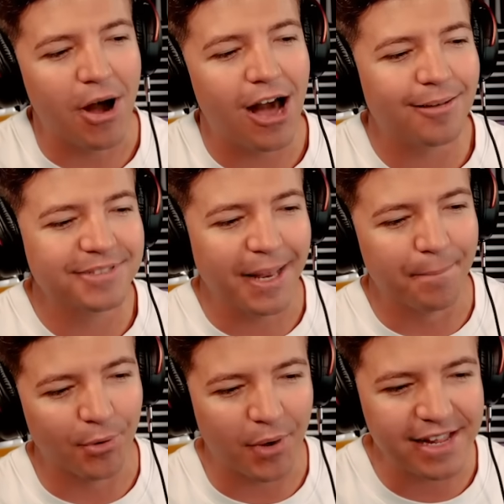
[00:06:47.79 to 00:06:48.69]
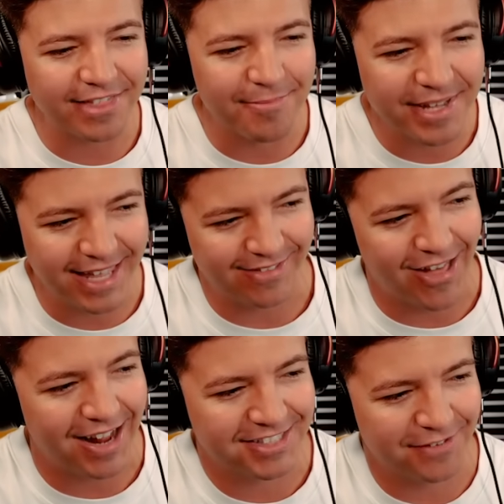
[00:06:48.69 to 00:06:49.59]
mobs and break them to get
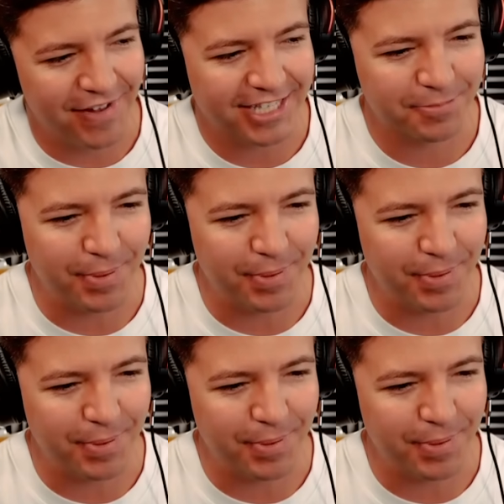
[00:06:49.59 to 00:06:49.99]
lots of X